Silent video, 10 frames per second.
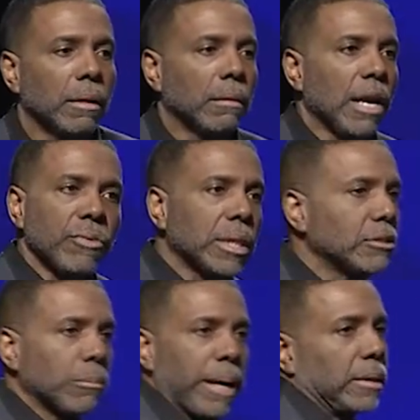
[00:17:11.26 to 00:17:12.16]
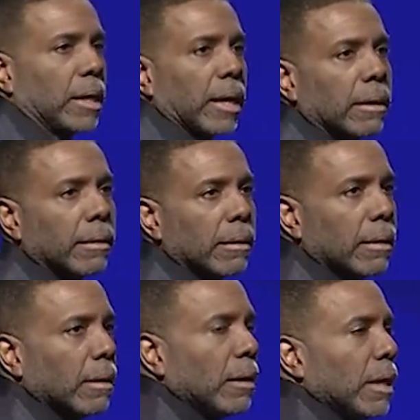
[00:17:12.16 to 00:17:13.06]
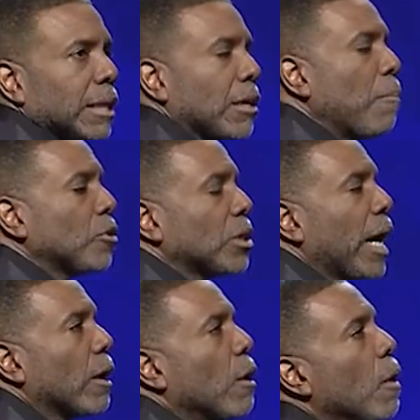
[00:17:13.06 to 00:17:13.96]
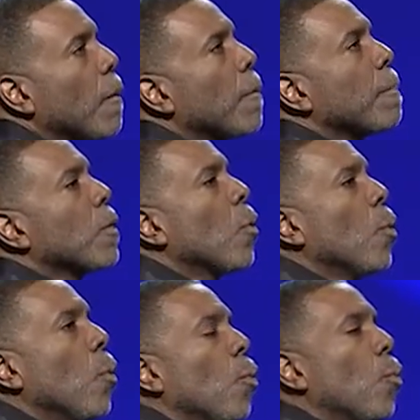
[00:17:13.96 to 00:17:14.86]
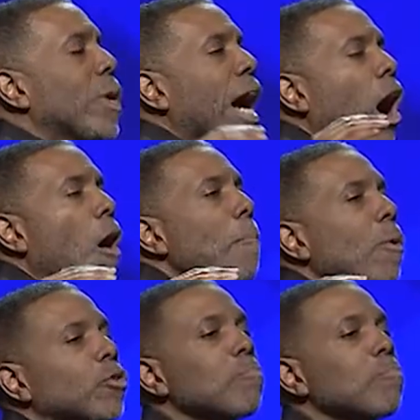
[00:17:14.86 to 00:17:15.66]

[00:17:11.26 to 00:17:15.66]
Everything's about that. It's almost like we almost